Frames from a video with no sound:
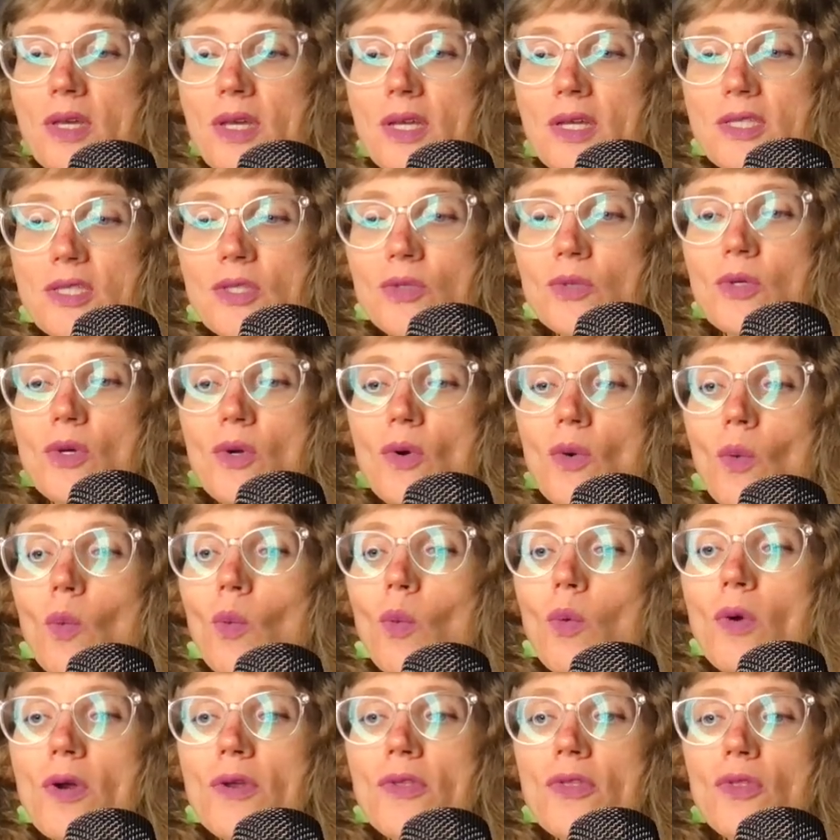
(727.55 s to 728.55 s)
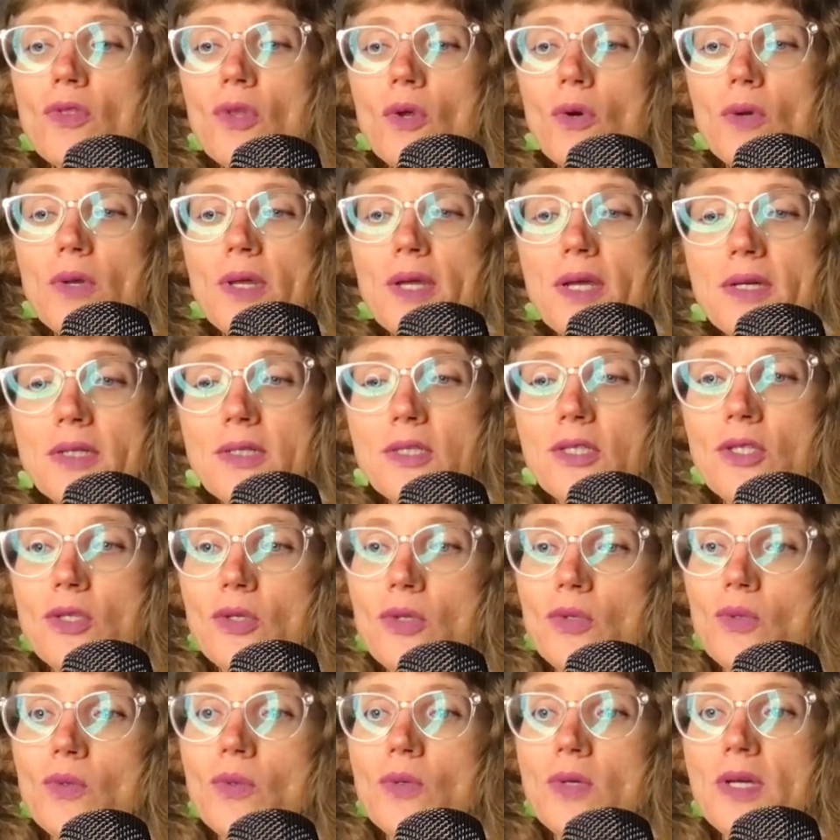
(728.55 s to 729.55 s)
It's worth noting,
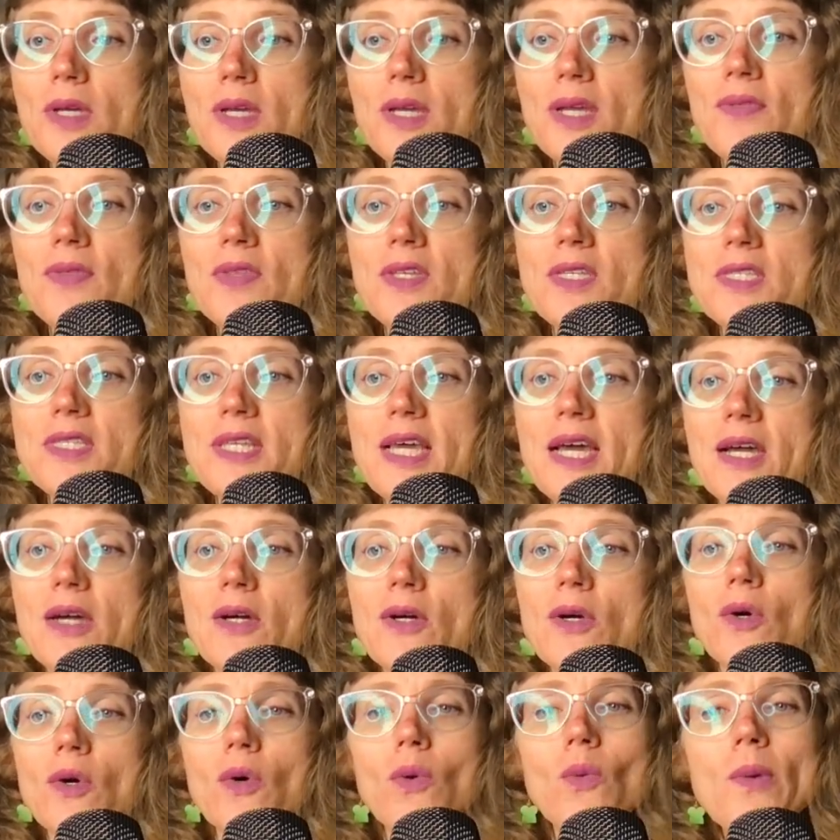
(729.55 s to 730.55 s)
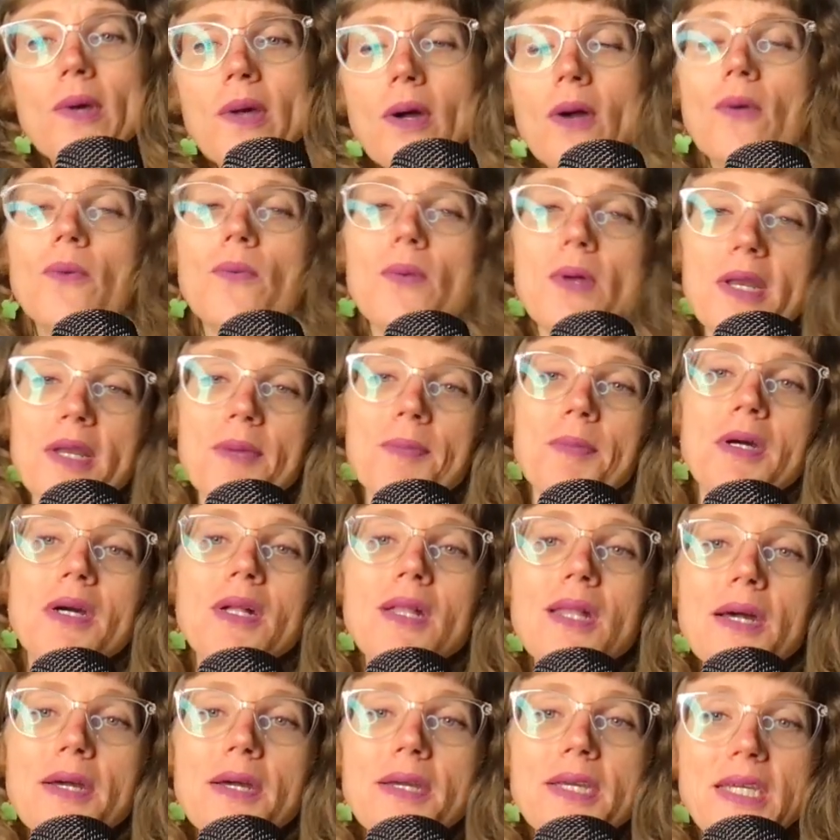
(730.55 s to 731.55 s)
too, in this deck, we are running
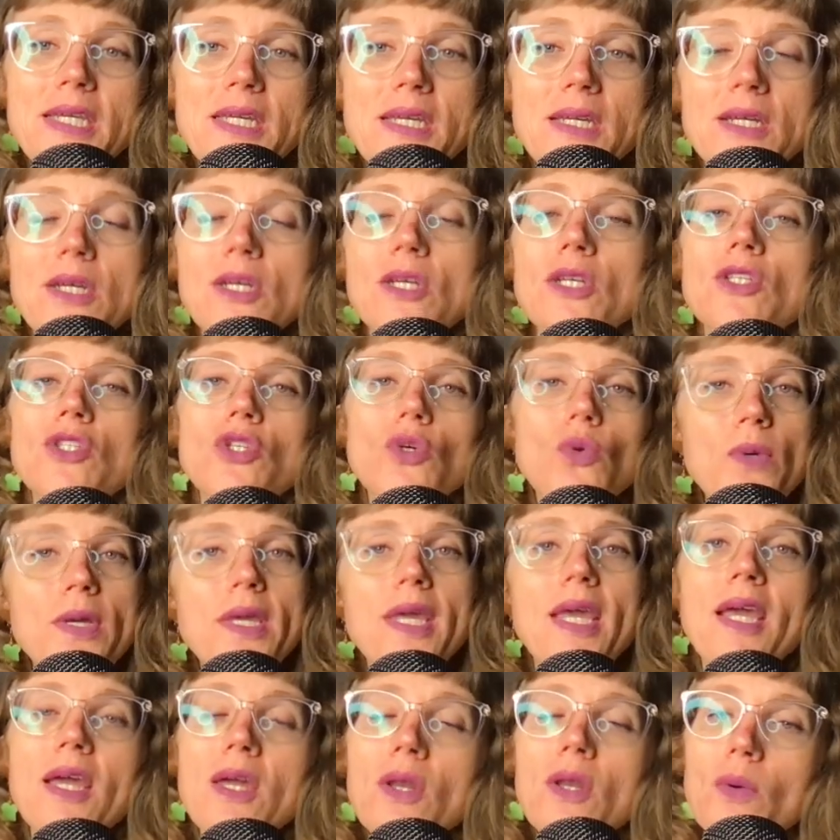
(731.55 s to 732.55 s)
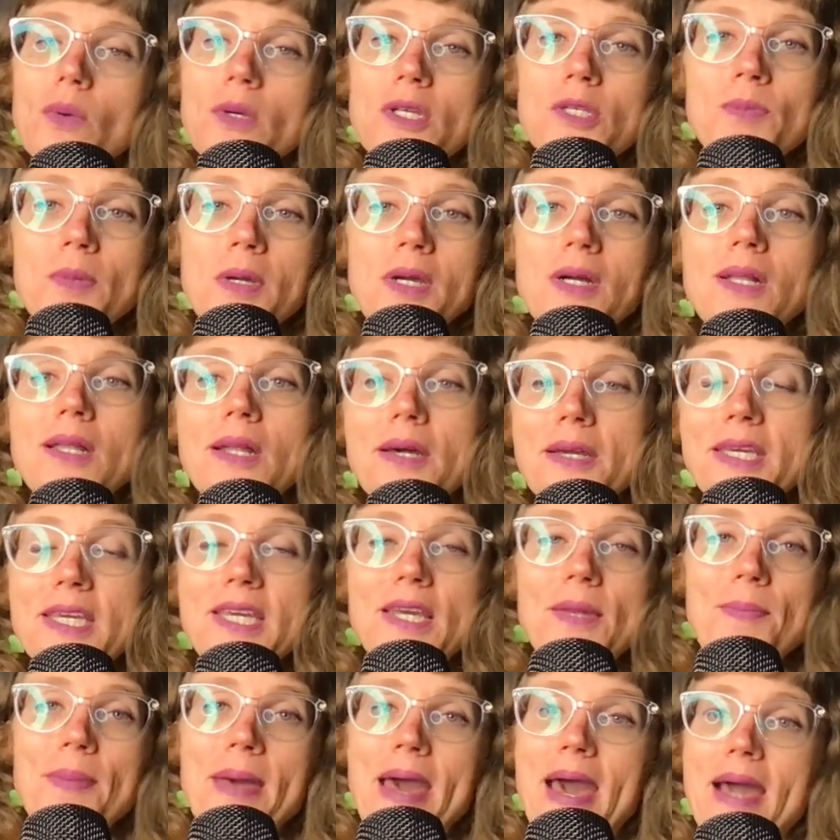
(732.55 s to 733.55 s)
McClunky, so we can't always McClunky
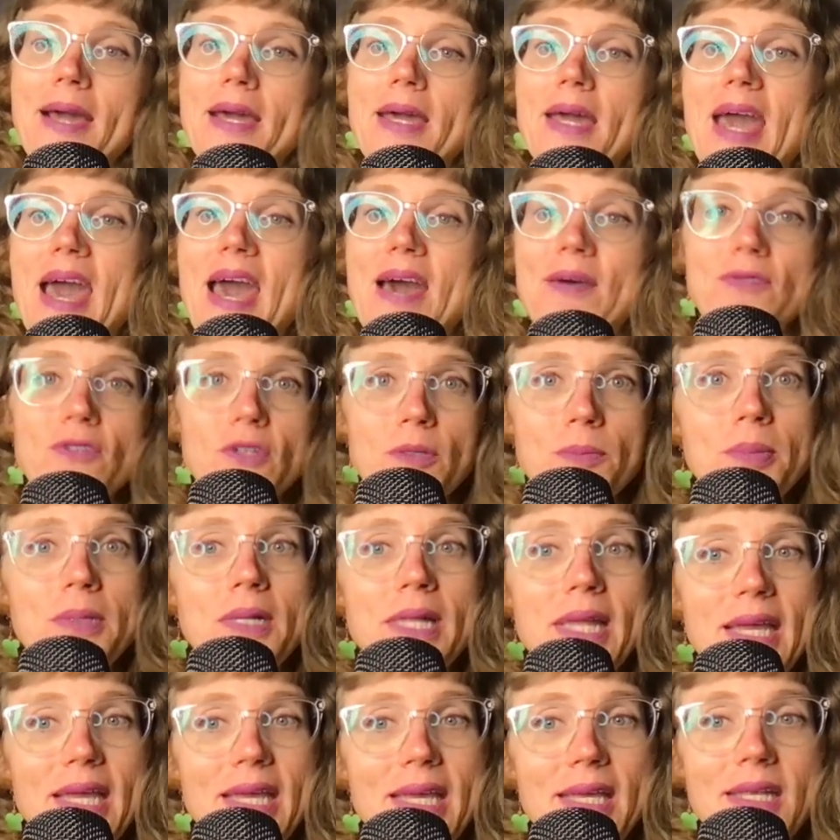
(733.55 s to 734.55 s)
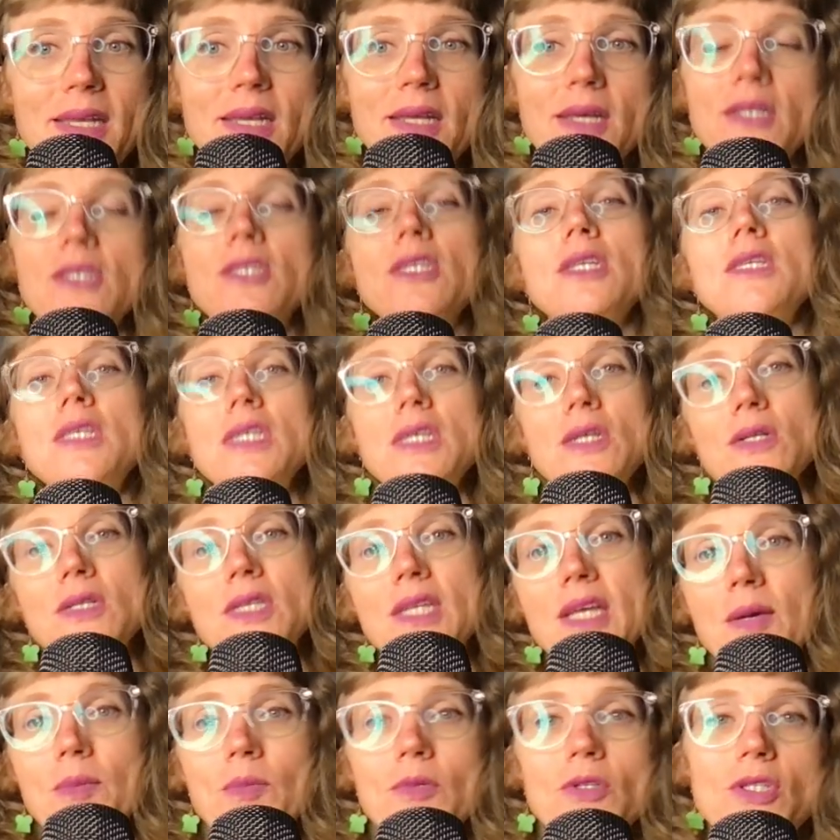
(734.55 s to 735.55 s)
it back after playing it to deal
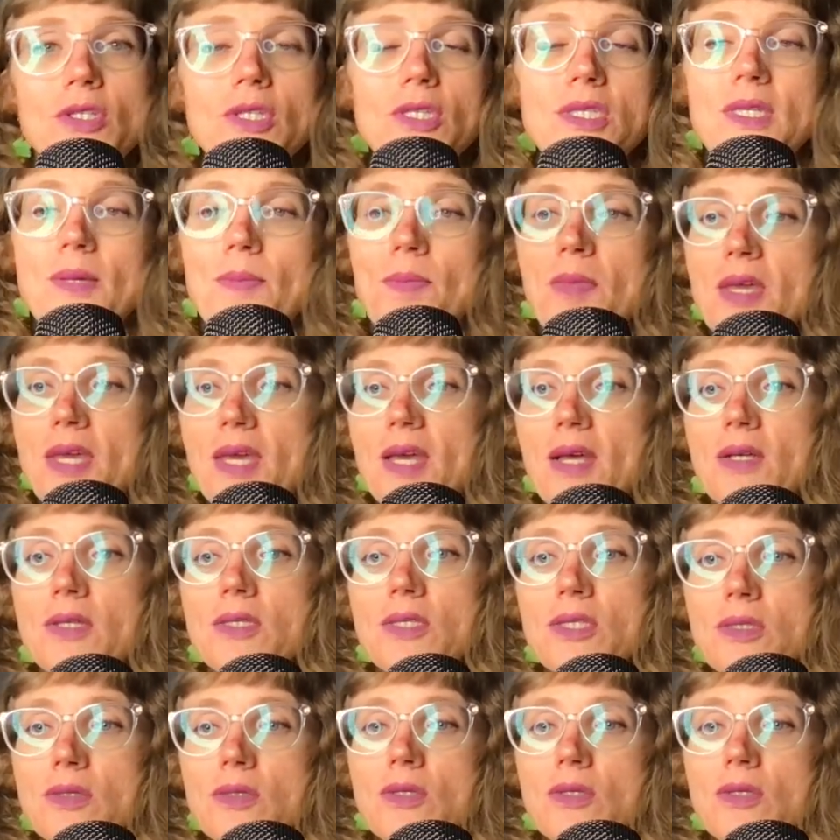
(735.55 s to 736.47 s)
damage to something else.